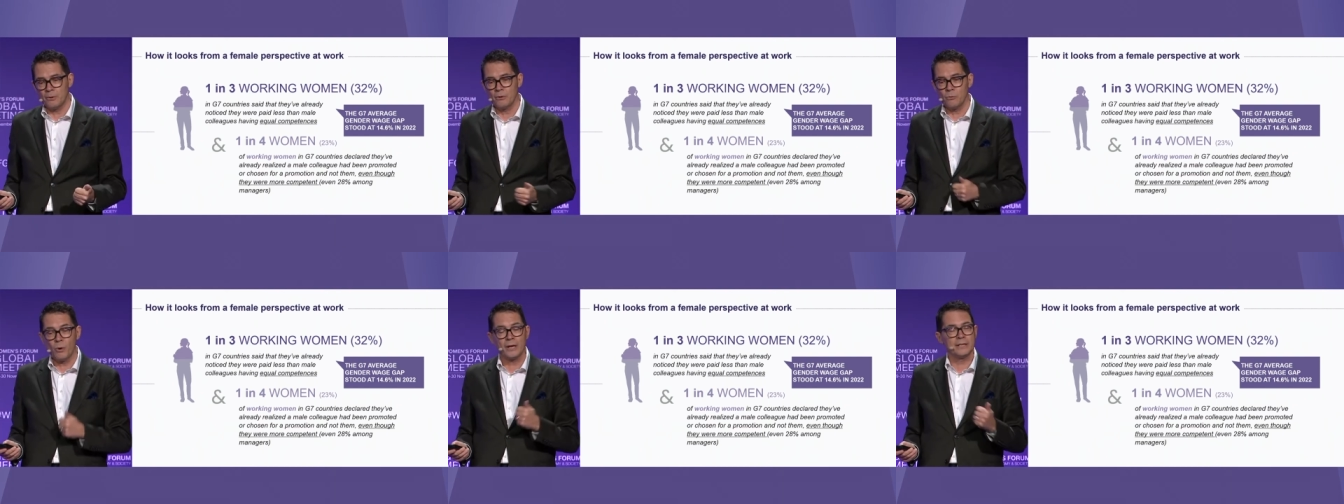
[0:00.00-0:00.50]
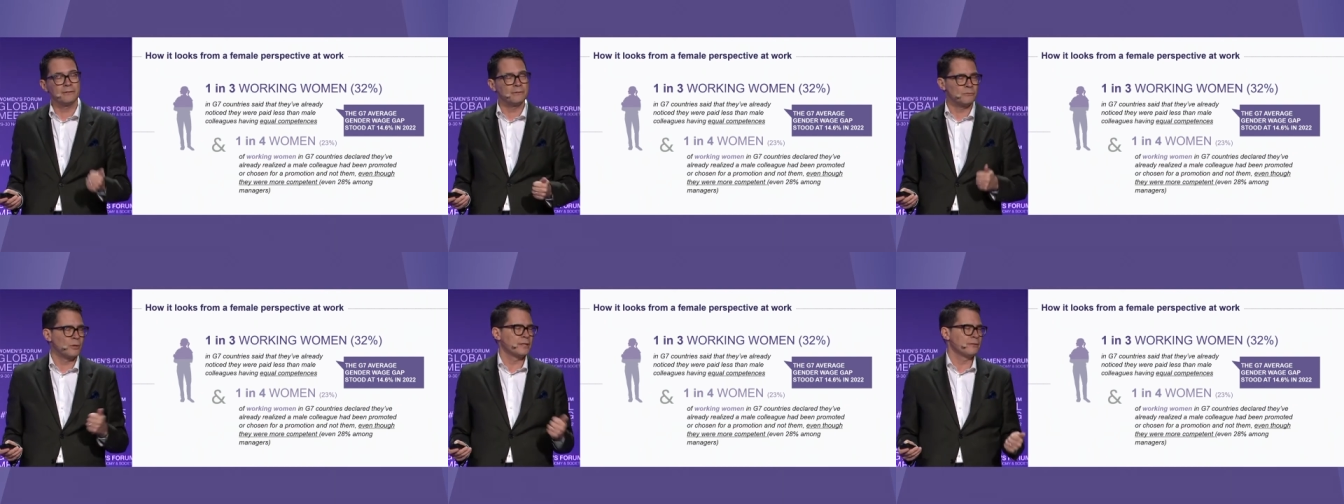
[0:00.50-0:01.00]
One
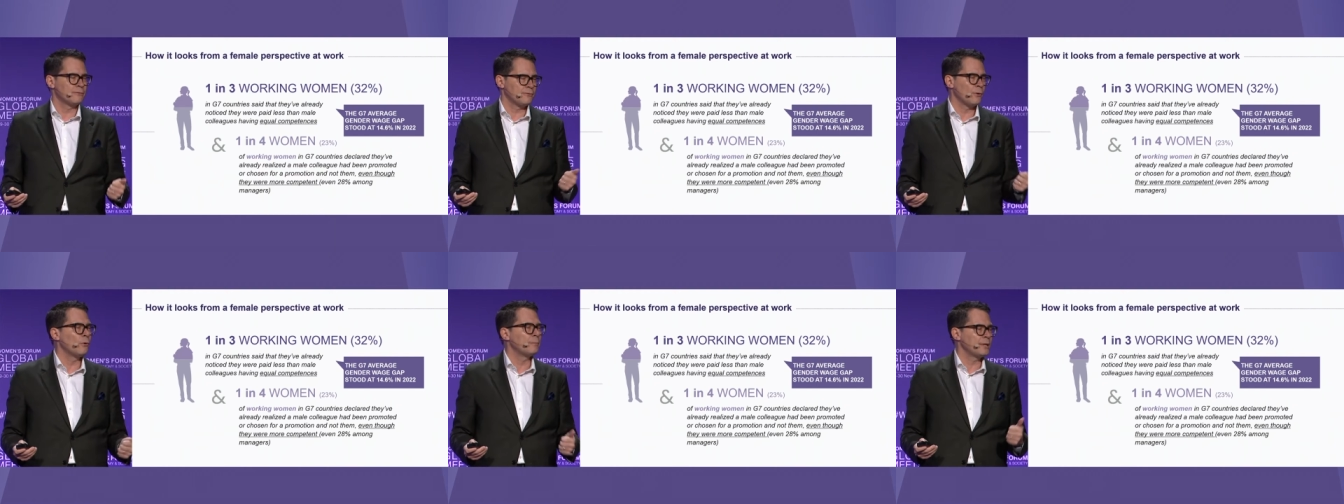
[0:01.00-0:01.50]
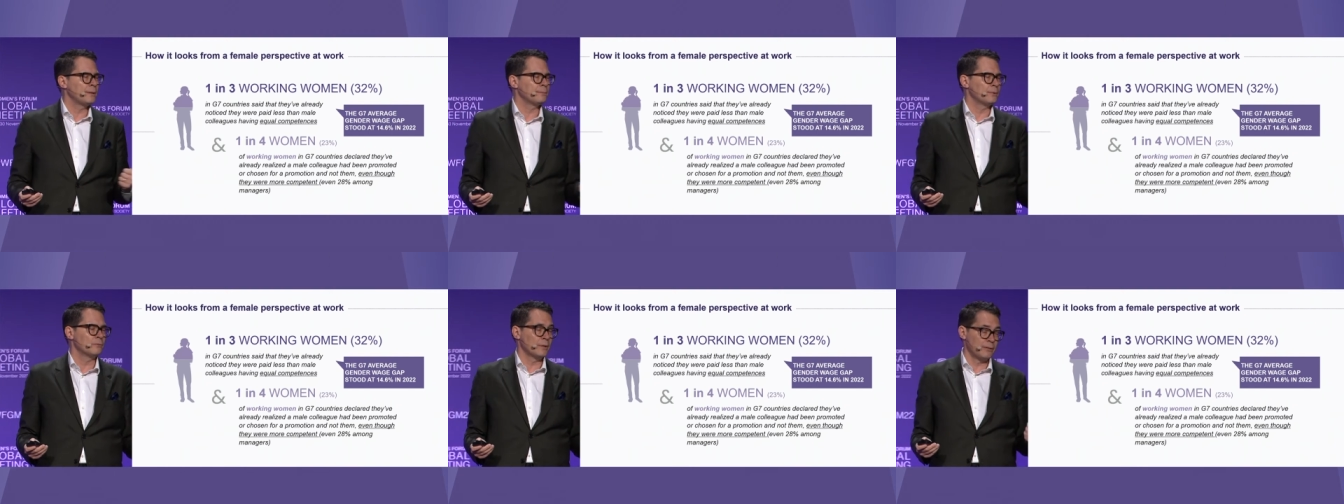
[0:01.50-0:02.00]
in
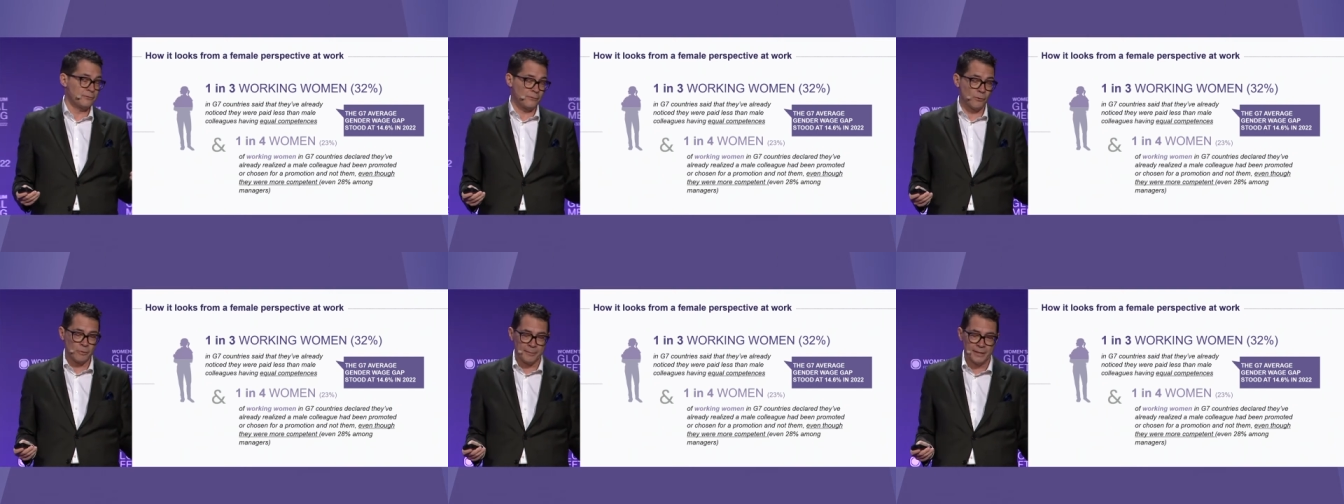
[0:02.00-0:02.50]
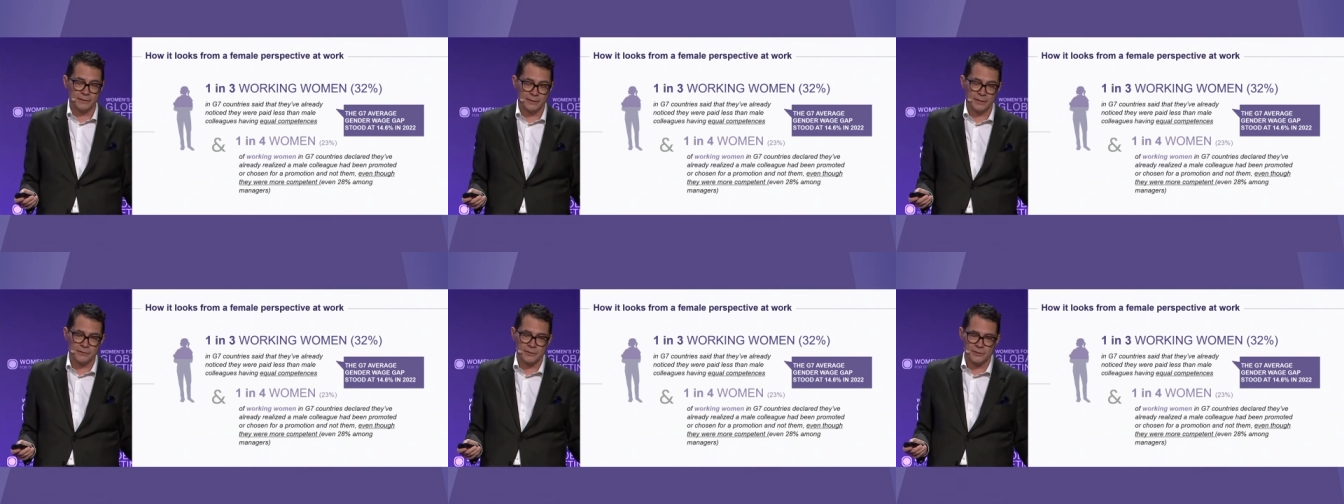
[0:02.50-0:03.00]
four women
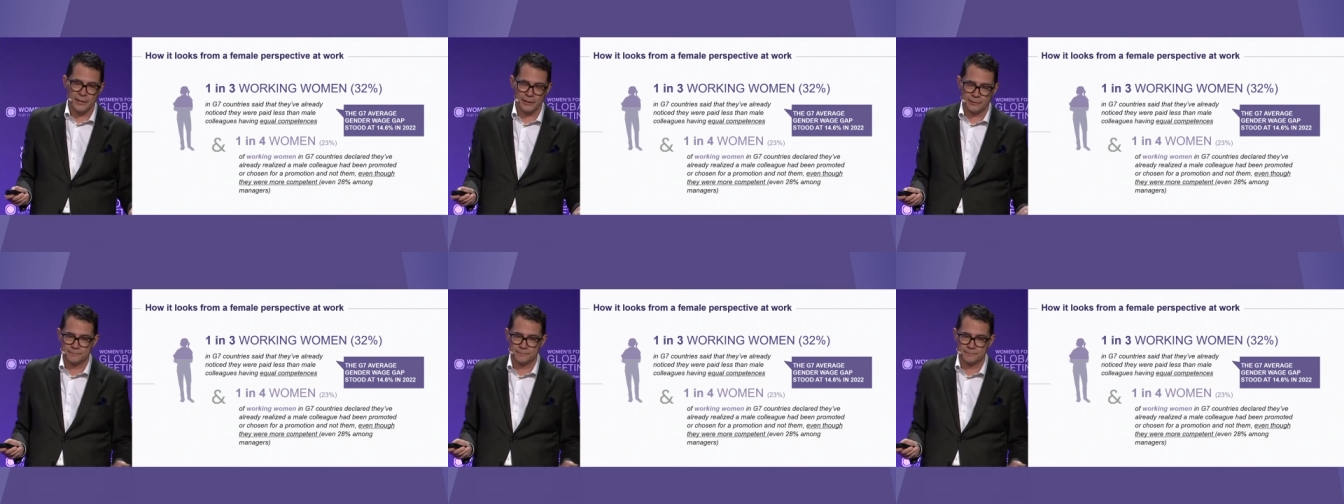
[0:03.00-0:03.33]
noticed that.